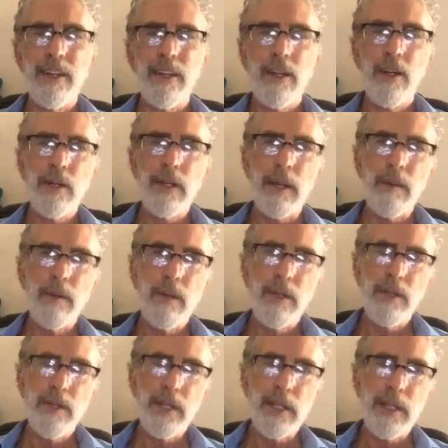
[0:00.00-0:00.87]
Okay,
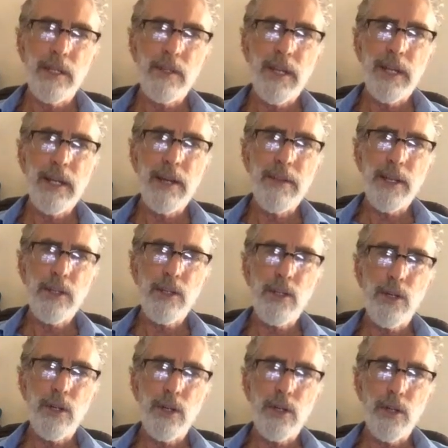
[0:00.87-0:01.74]
once again, staying on that
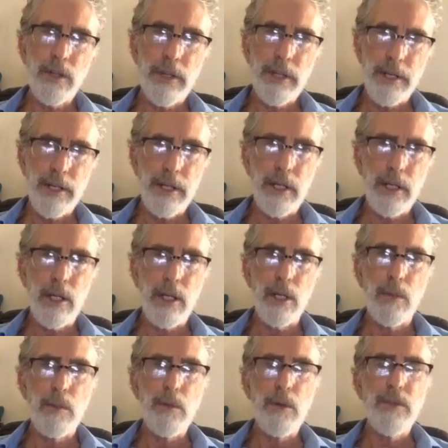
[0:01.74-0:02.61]
circle. There you
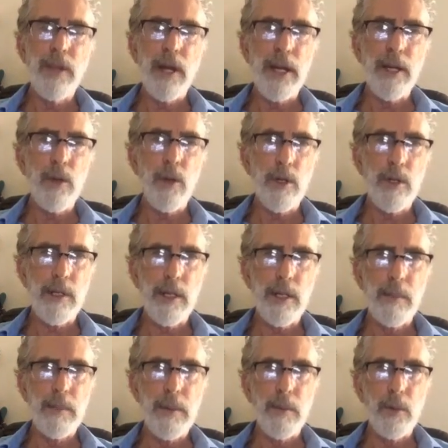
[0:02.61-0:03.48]
go. Move the hindquarters a
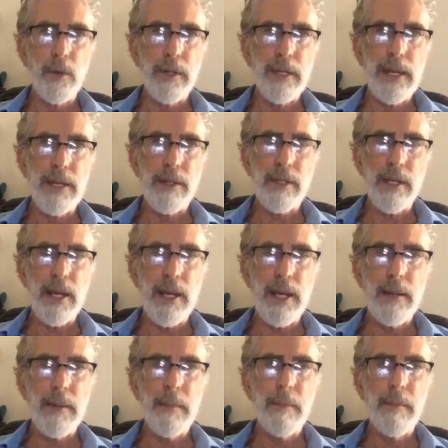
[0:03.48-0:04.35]
little bit more to the
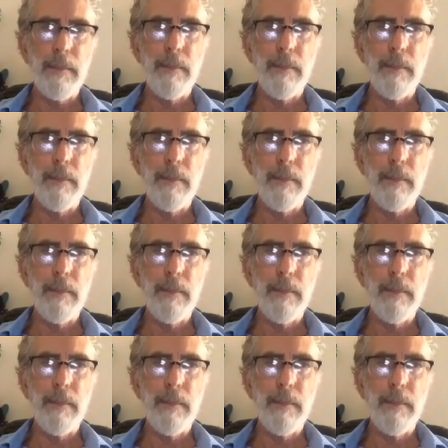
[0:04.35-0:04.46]
outside.